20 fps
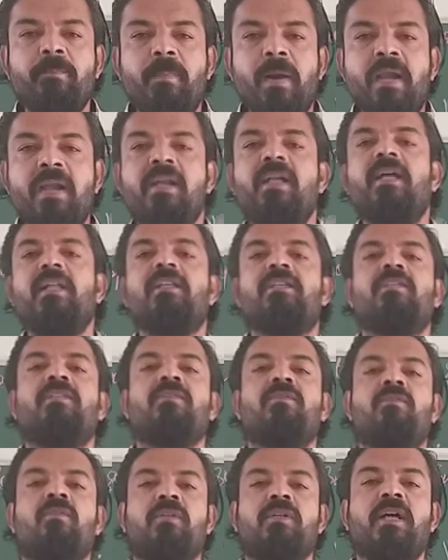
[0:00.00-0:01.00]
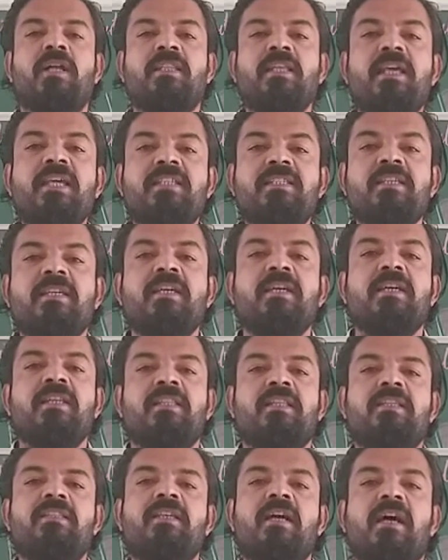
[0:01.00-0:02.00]
bundles. What are these?
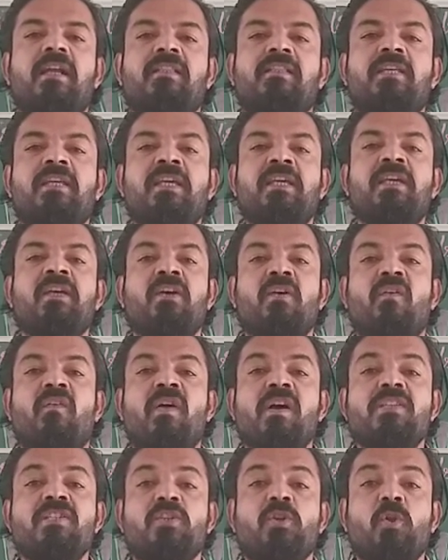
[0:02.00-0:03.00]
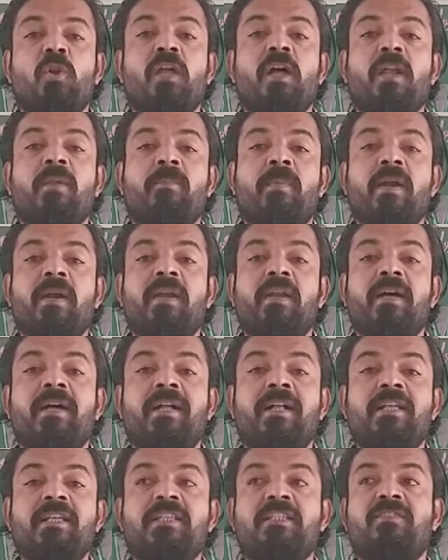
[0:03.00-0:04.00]
These are the vascular
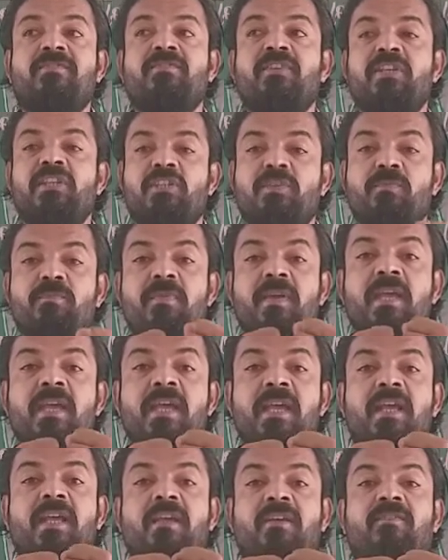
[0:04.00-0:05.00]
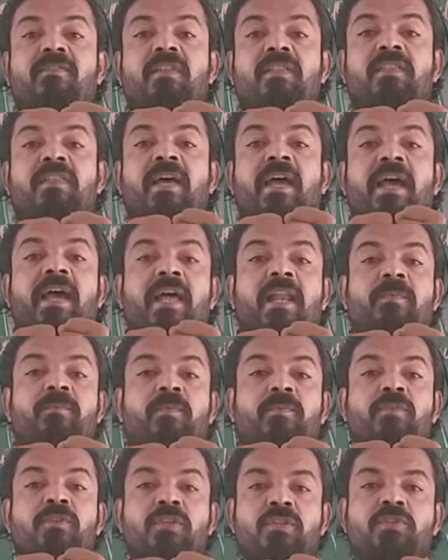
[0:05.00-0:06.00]
bundles which make with the
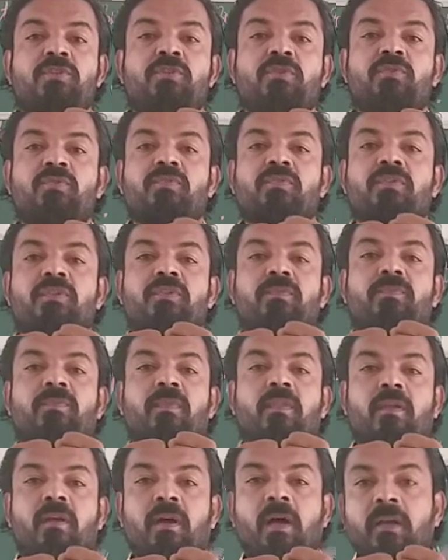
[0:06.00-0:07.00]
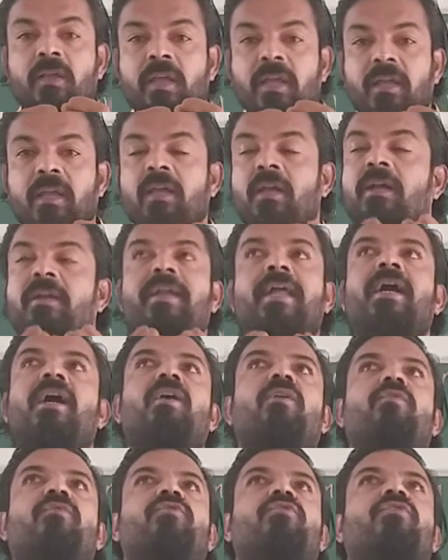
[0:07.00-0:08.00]
help of the tissues. Okay,
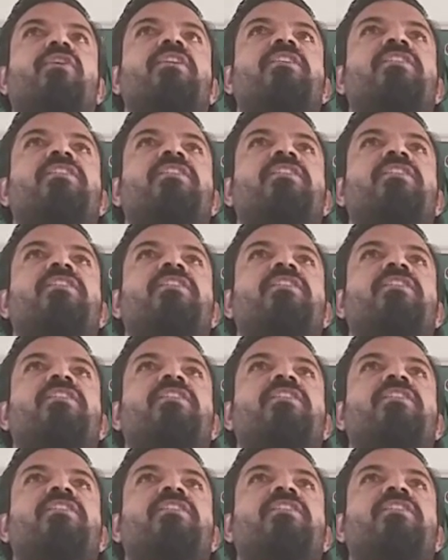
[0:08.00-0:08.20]
now you can